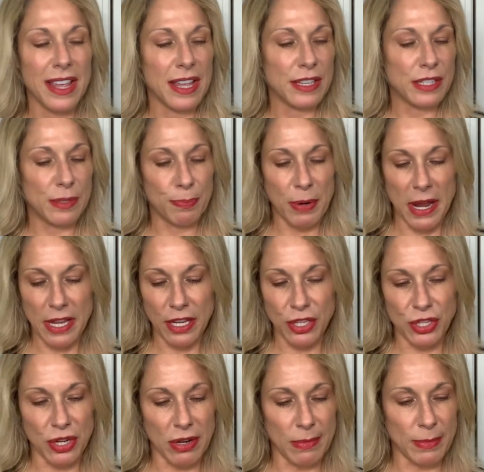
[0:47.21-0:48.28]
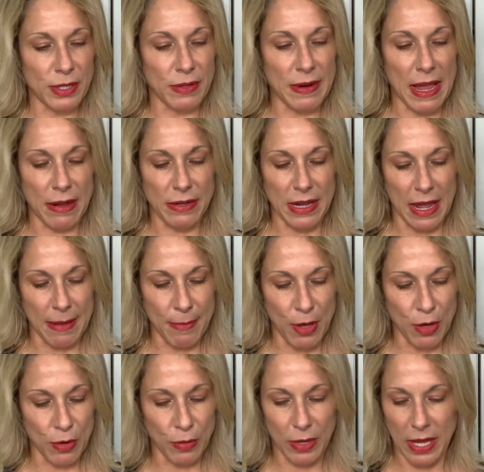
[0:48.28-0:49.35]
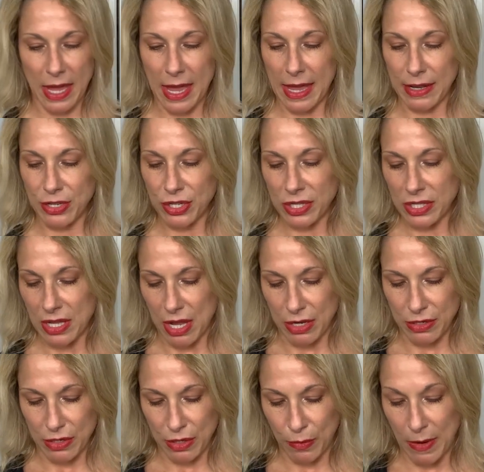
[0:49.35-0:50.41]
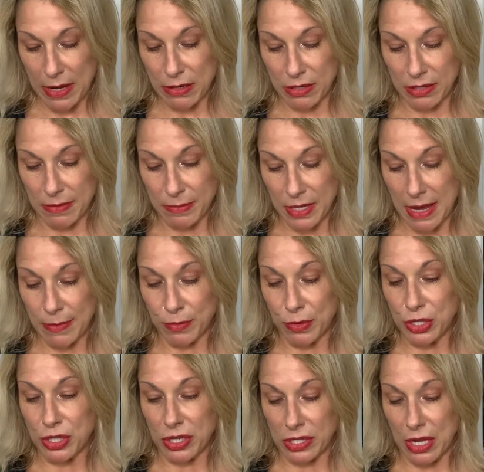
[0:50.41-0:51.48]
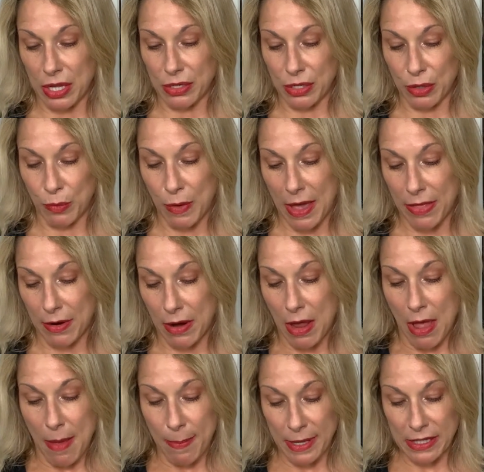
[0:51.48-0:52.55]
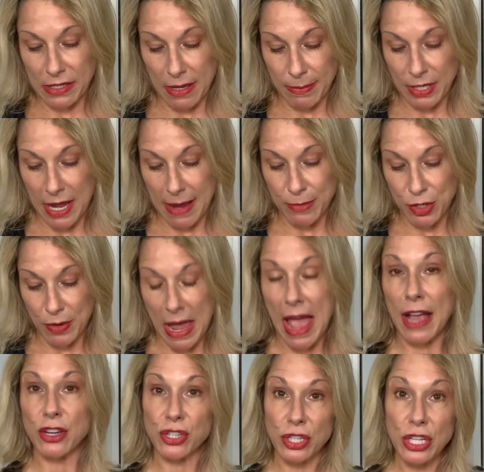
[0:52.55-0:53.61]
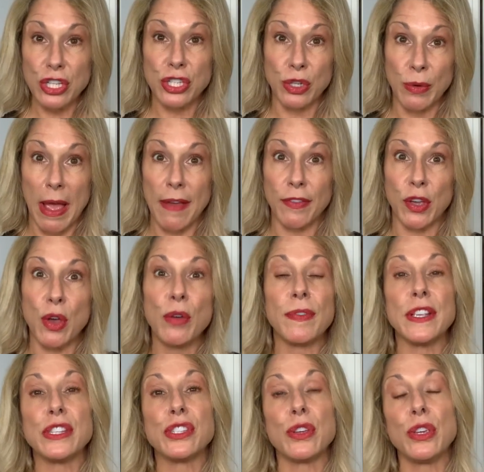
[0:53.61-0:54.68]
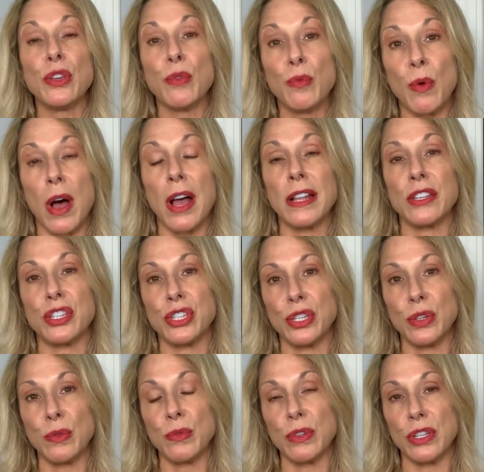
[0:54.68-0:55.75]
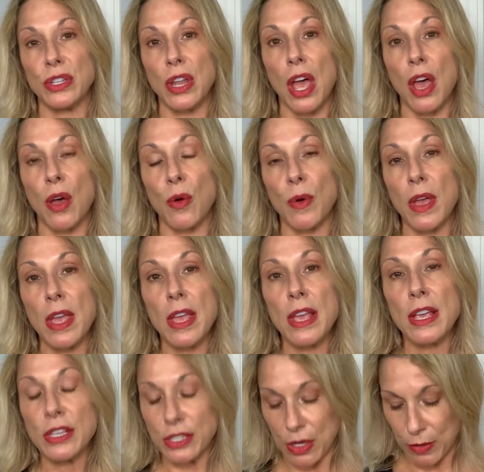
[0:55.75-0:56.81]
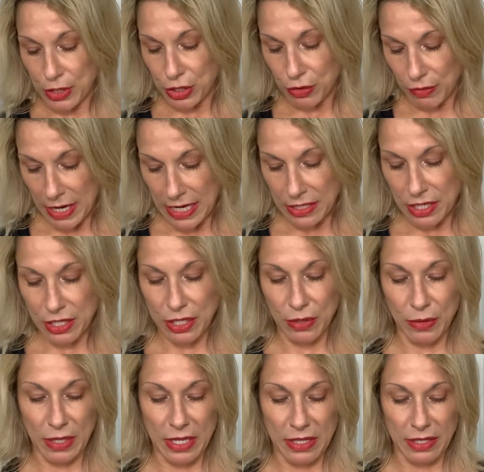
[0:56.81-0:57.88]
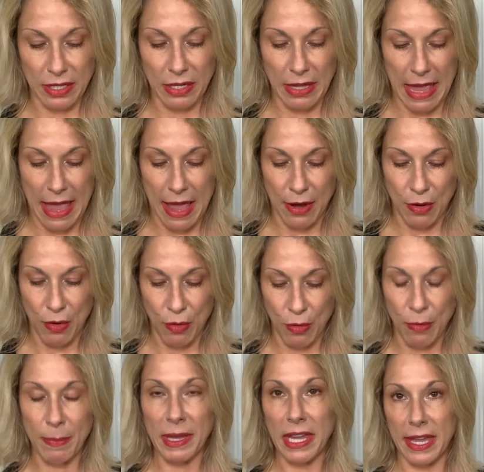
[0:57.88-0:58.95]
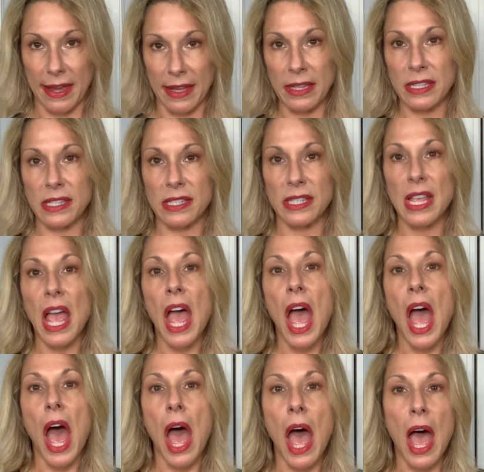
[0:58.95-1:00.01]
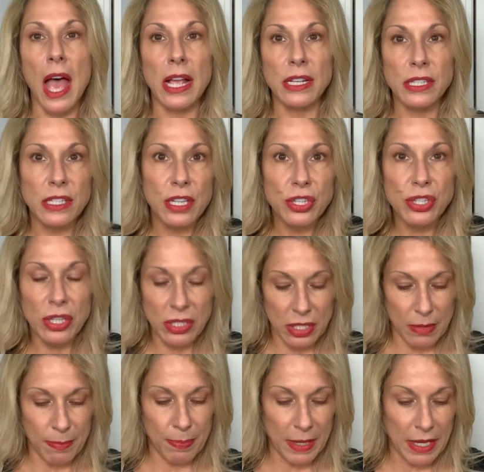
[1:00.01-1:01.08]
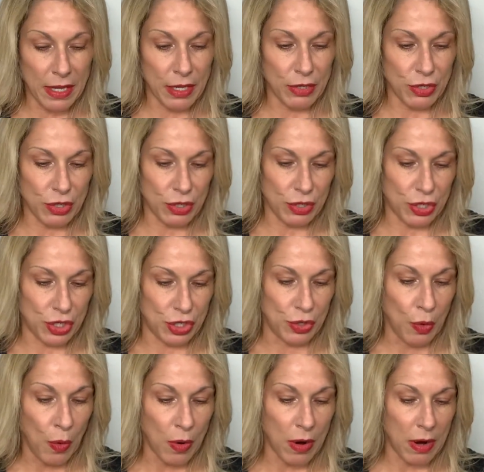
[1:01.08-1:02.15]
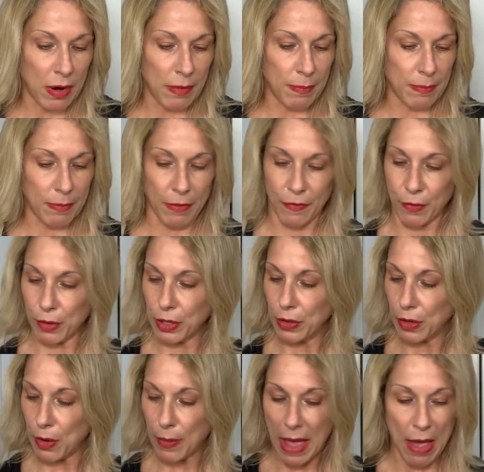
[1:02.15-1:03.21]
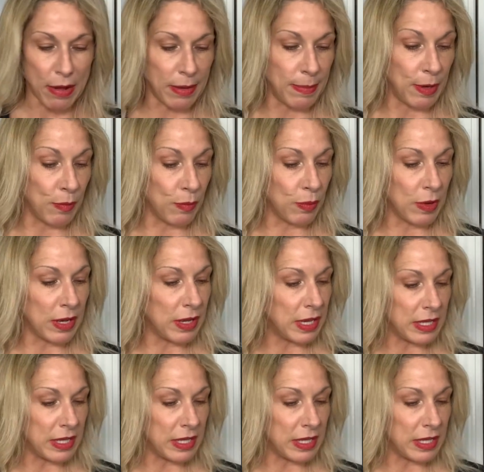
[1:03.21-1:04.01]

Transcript: spreading germs around. I'm okay, just under the weather. Sometimes we're just under the weather, but sometimes you actually do have COVID, so you want to know. So it's great to do these little at-home kits uh, to just be sure before you go out. I mean, what